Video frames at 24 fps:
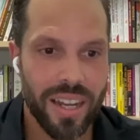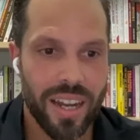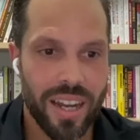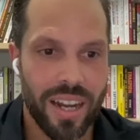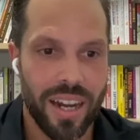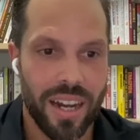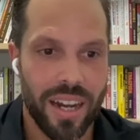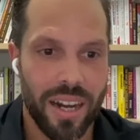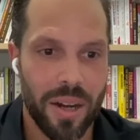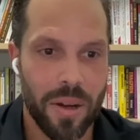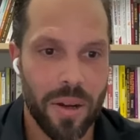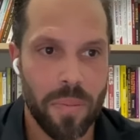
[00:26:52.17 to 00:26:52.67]

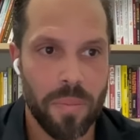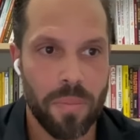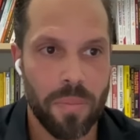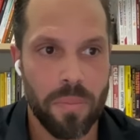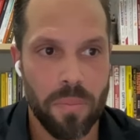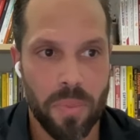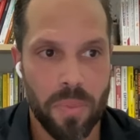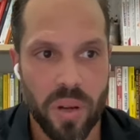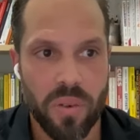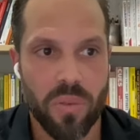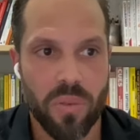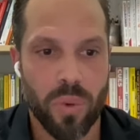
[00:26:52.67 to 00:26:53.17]

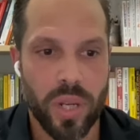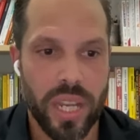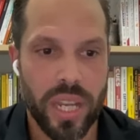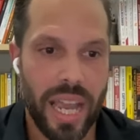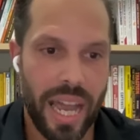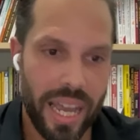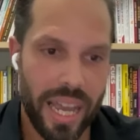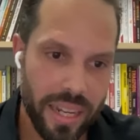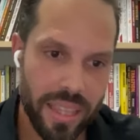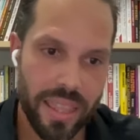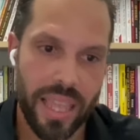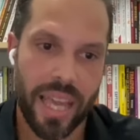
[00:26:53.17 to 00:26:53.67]
But we
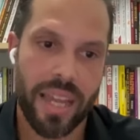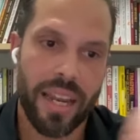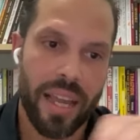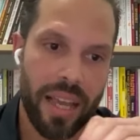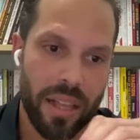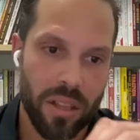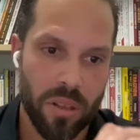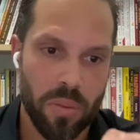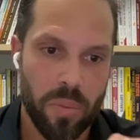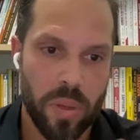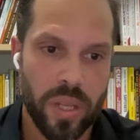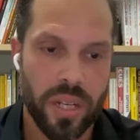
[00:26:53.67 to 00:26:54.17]
added that
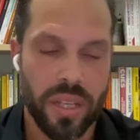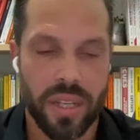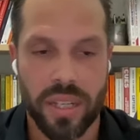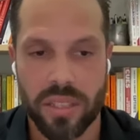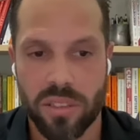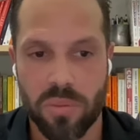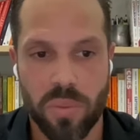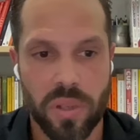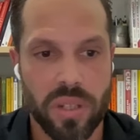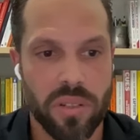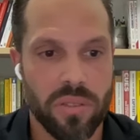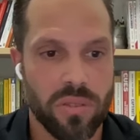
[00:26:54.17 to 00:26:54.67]
element, and
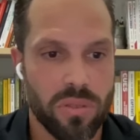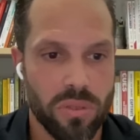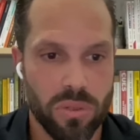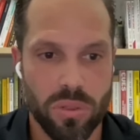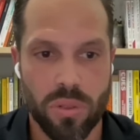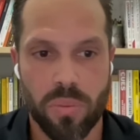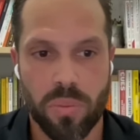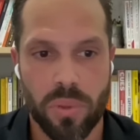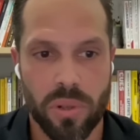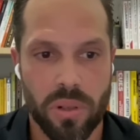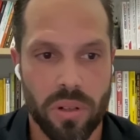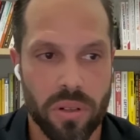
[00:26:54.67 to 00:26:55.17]
it's been
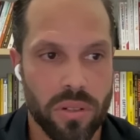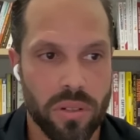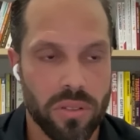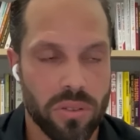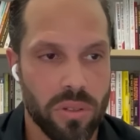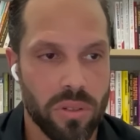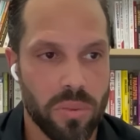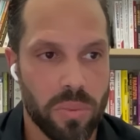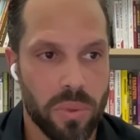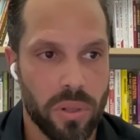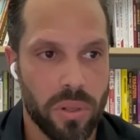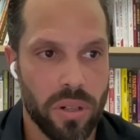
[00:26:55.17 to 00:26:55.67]
super,
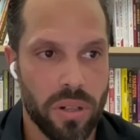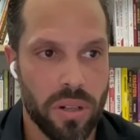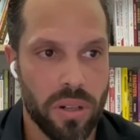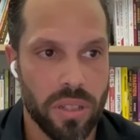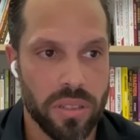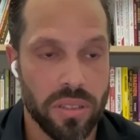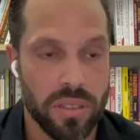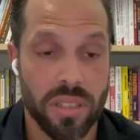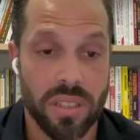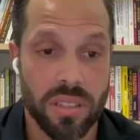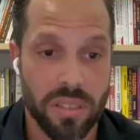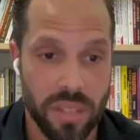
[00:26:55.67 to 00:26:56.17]
super
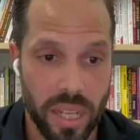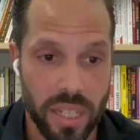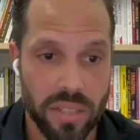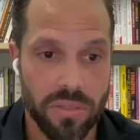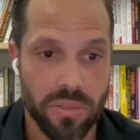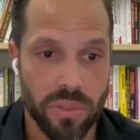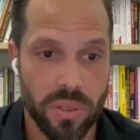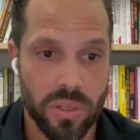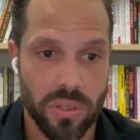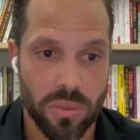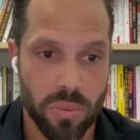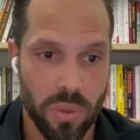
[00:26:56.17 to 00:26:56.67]

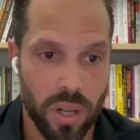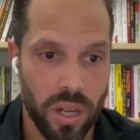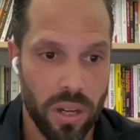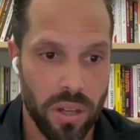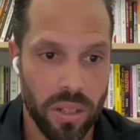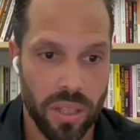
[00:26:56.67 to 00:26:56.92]
successful as well.